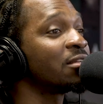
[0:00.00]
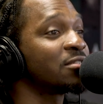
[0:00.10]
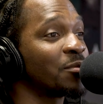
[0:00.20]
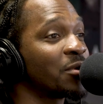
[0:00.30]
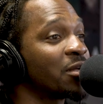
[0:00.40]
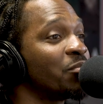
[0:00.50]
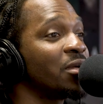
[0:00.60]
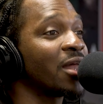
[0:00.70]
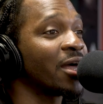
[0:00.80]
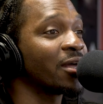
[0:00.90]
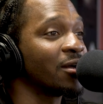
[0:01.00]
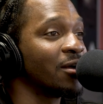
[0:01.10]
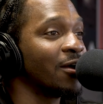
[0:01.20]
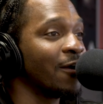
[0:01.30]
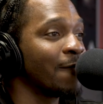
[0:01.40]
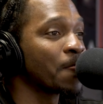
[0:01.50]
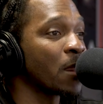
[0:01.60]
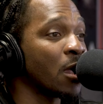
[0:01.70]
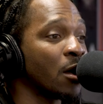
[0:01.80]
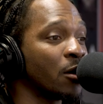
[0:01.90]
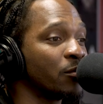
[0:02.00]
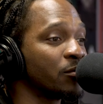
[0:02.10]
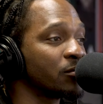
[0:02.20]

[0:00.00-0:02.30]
this summer can be like. Mm-hmm.